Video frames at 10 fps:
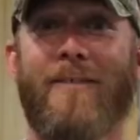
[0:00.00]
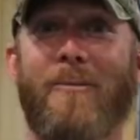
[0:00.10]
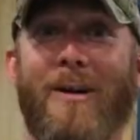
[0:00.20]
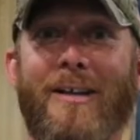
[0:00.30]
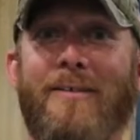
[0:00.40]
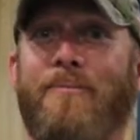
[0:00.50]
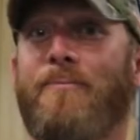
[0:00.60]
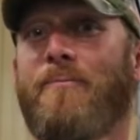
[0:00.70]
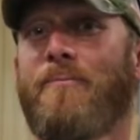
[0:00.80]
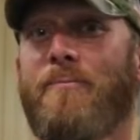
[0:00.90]
everybody,
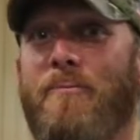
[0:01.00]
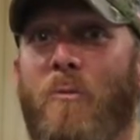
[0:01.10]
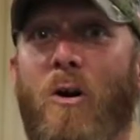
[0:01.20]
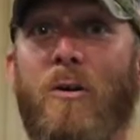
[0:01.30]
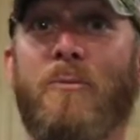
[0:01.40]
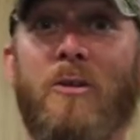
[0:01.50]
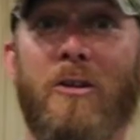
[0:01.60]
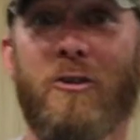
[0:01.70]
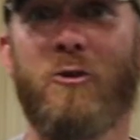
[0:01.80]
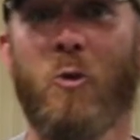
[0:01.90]
welcome to
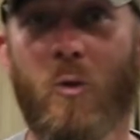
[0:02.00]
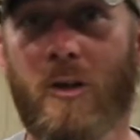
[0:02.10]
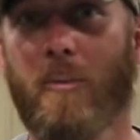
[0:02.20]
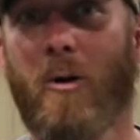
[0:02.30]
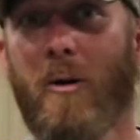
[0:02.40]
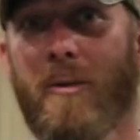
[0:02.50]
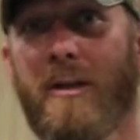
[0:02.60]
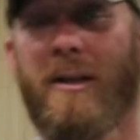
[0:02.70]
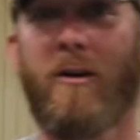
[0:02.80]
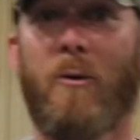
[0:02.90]
the tooling
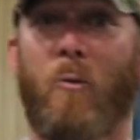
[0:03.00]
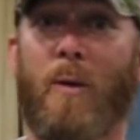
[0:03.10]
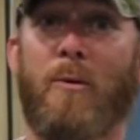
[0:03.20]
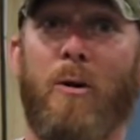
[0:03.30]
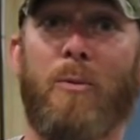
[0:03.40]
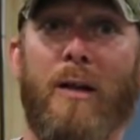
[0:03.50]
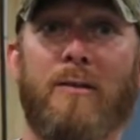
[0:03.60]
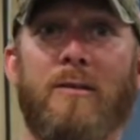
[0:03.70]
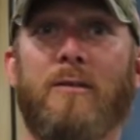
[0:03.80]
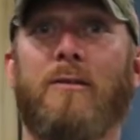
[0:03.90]
department here at Wepco
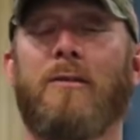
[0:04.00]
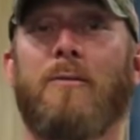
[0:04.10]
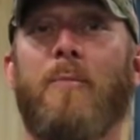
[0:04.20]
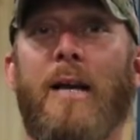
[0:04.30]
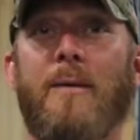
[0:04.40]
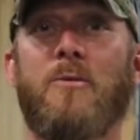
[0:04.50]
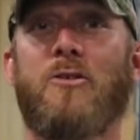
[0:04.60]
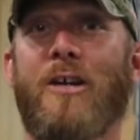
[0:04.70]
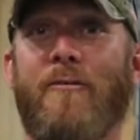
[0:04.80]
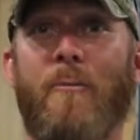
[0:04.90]
Plastics. My name is
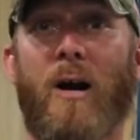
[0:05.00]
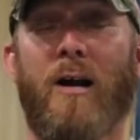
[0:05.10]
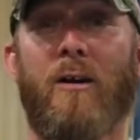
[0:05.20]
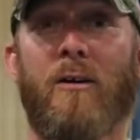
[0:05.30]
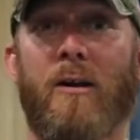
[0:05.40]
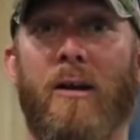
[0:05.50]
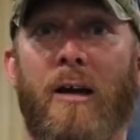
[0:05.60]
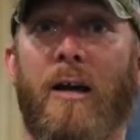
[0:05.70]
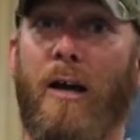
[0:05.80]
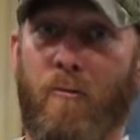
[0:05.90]
Jeff Meyer
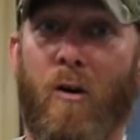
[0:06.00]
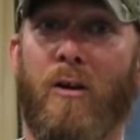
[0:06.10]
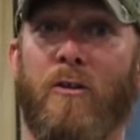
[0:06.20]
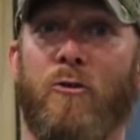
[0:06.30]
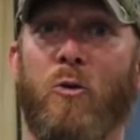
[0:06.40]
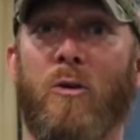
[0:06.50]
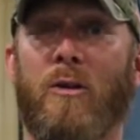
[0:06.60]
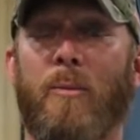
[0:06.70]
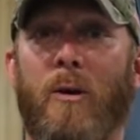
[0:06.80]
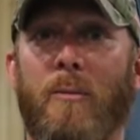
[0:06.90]
and I run the tooling
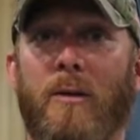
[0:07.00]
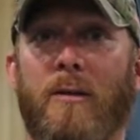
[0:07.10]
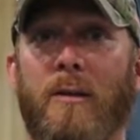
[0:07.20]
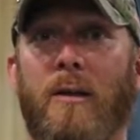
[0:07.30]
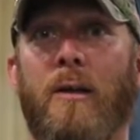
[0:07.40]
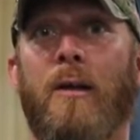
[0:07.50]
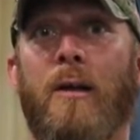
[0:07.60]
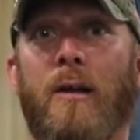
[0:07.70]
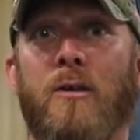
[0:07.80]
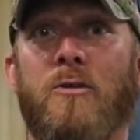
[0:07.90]
department.
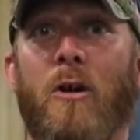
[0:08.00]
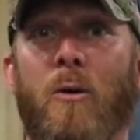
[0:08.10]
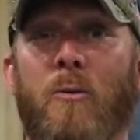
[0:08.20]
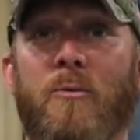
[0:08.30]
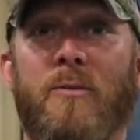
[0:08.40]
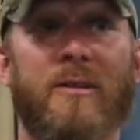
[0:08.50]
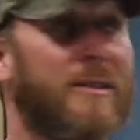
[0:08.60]
So this